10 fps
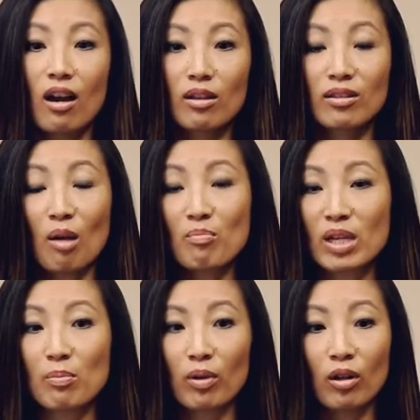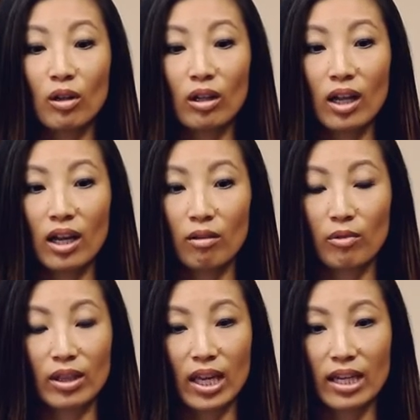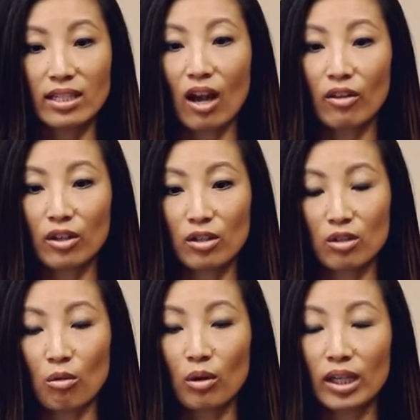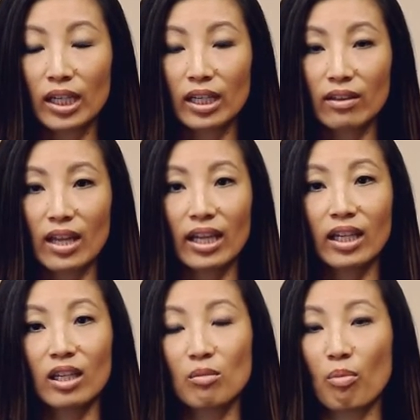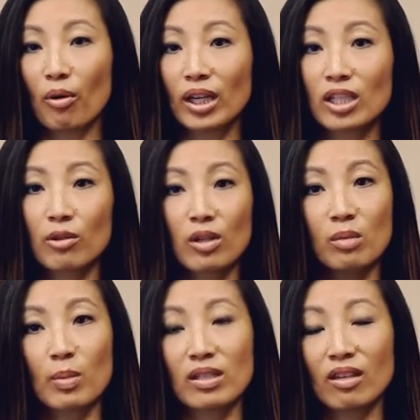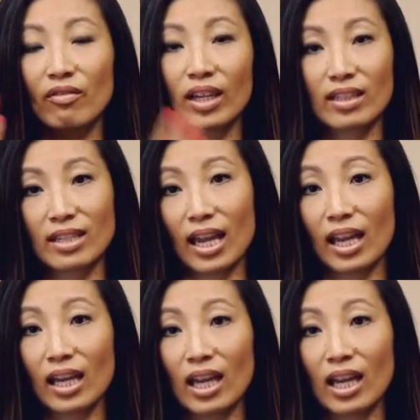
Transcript: Some people, when they tell their story, they can point to a specific day